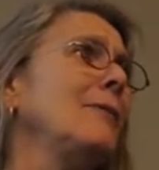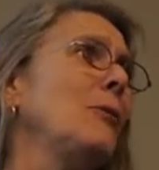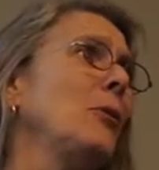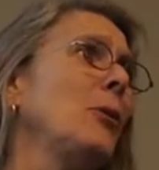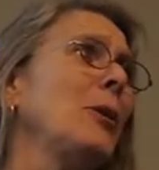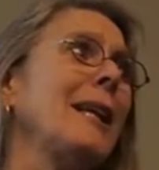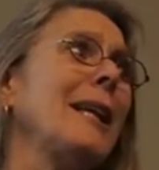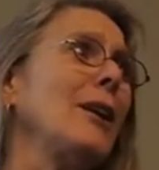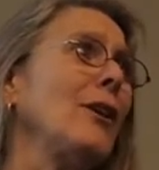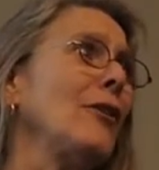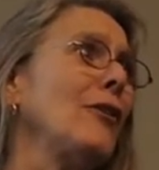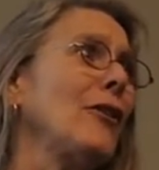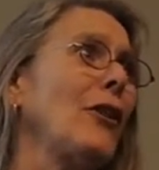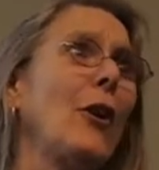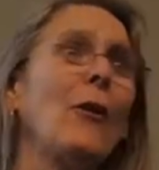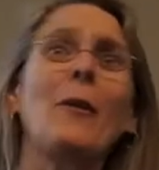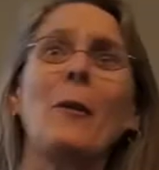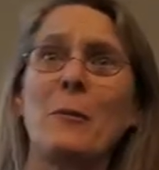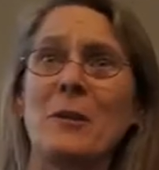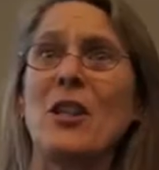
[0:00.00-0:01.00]
40 years
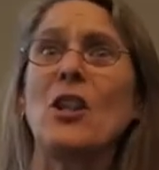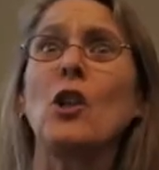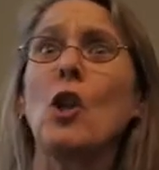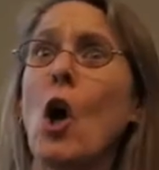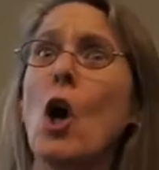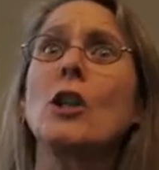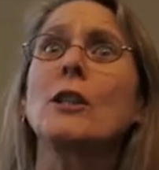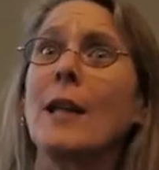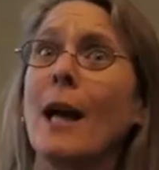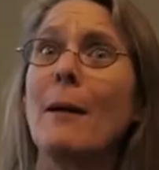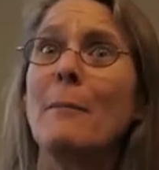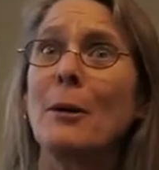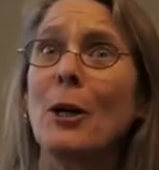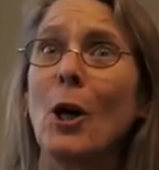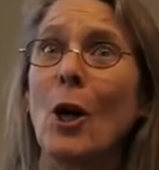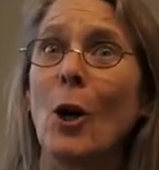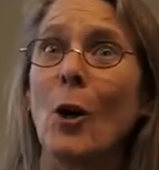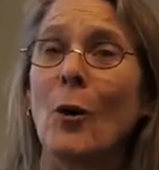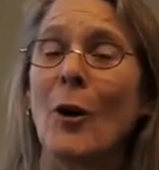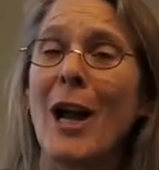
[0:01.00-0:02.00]
ago. That was a long time
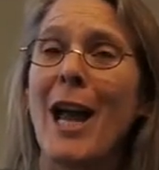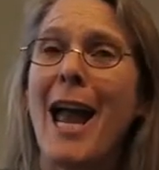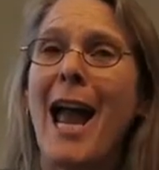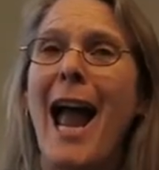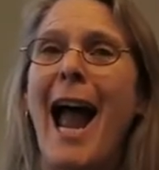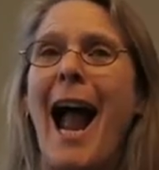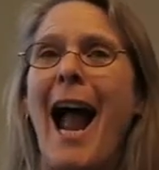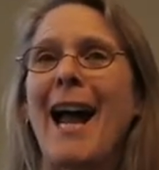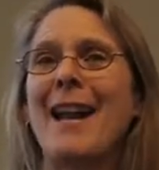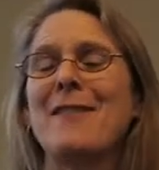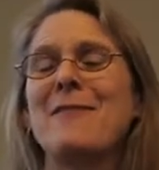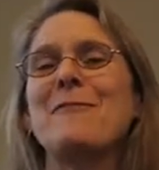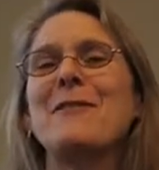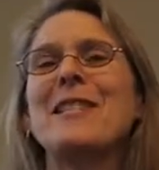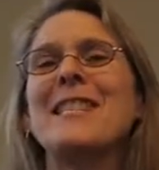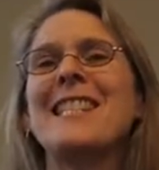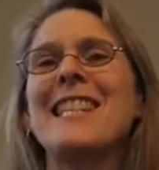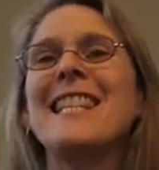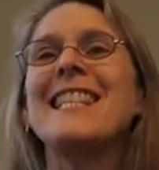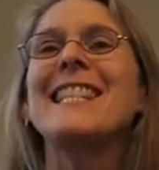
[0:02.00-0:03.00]
ago. And
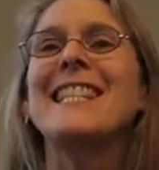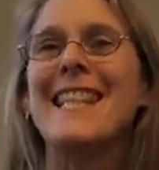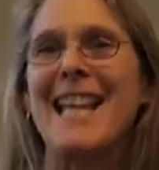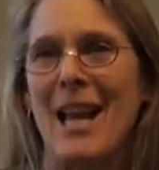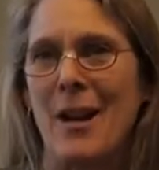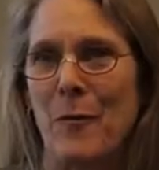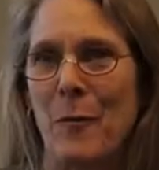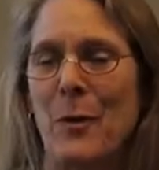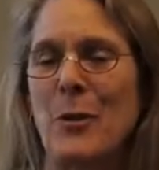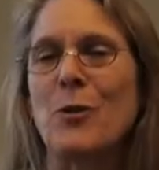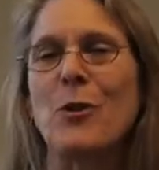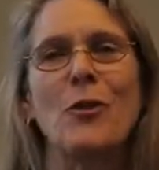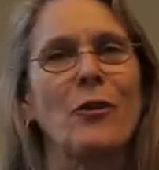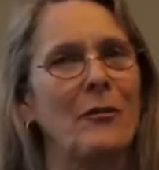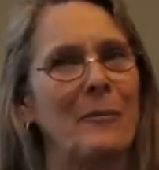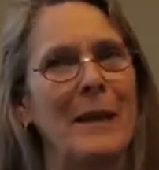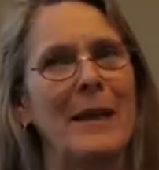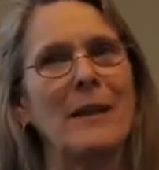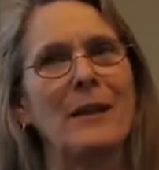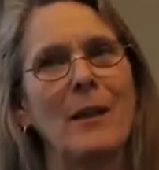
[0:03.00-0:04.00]
since then, we should
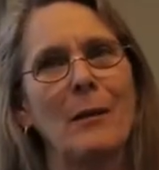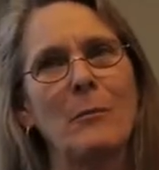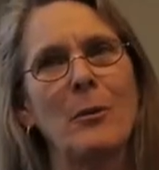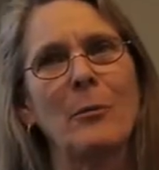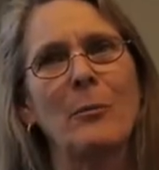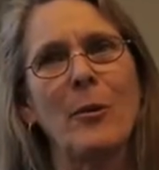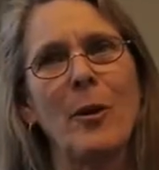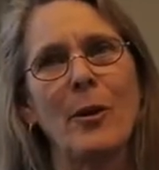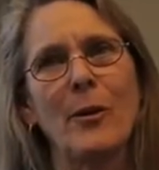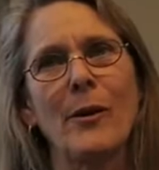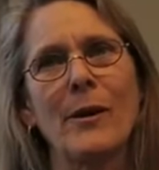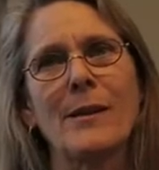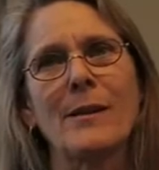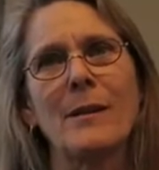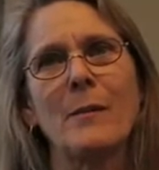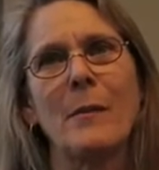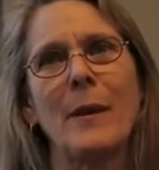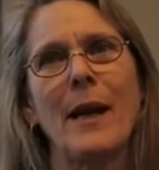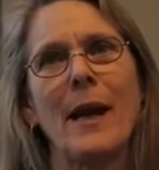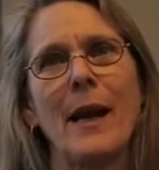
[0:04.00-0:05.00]
have made a lot more progress
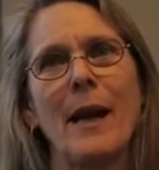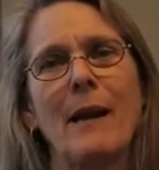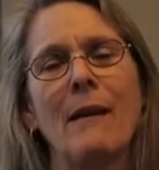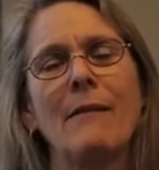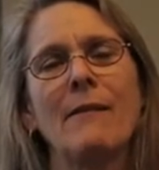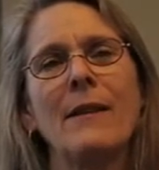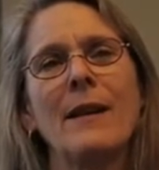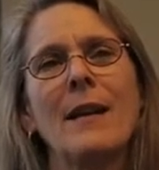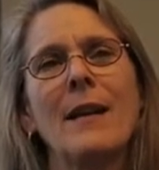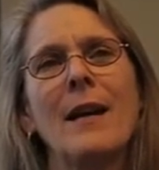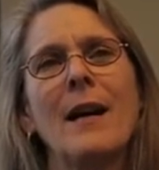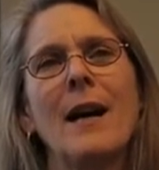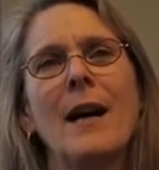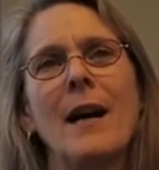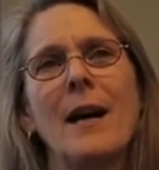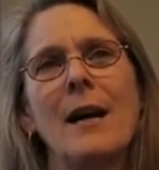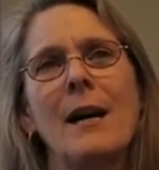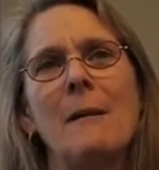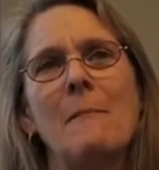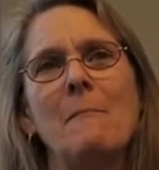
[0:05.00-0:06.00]
than we have.
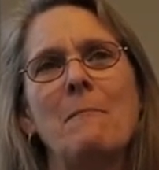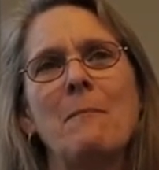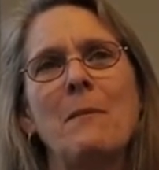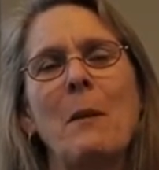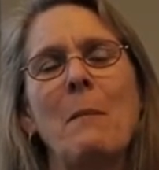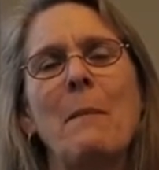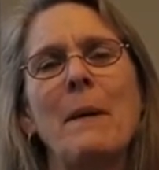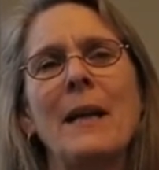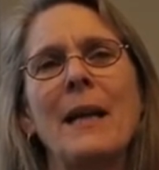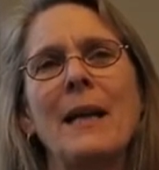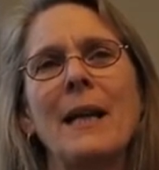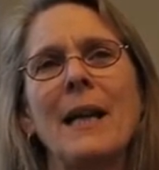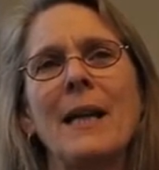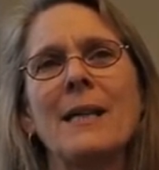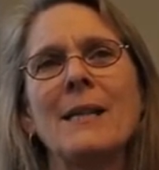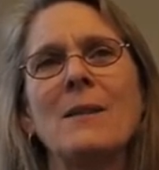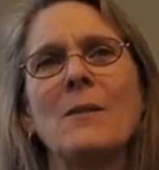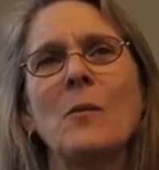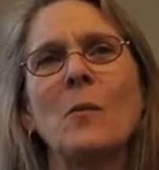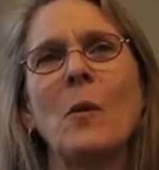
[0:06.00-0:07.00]
But I
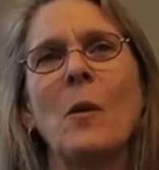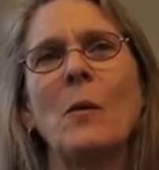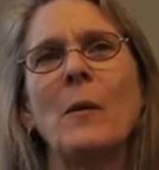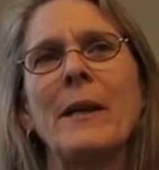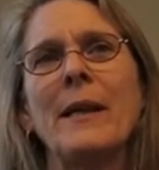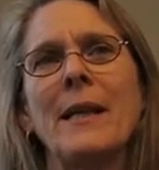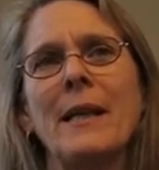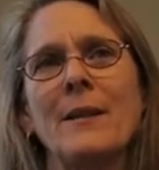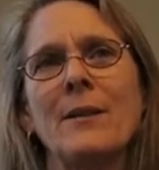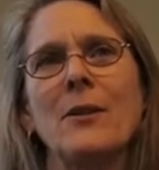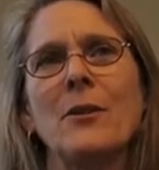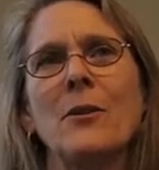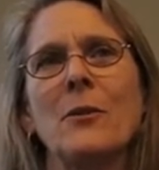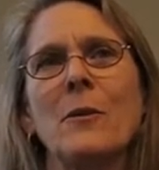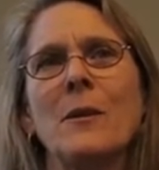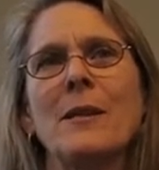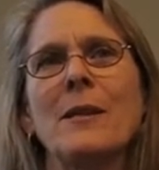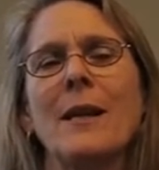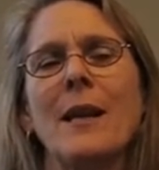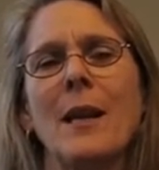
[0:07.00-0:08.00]
guess what we need to
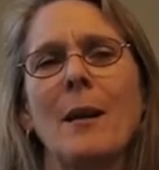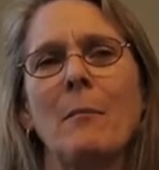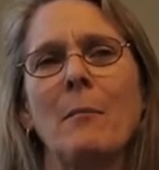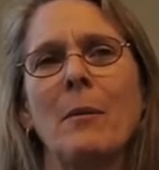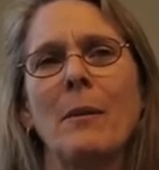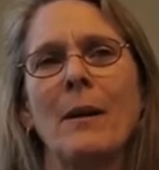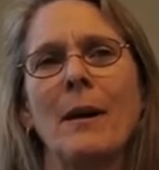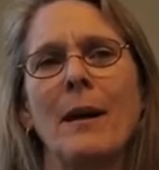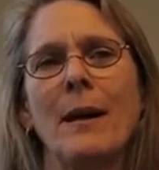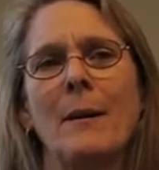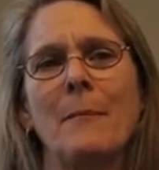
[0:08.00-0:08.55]
do is keep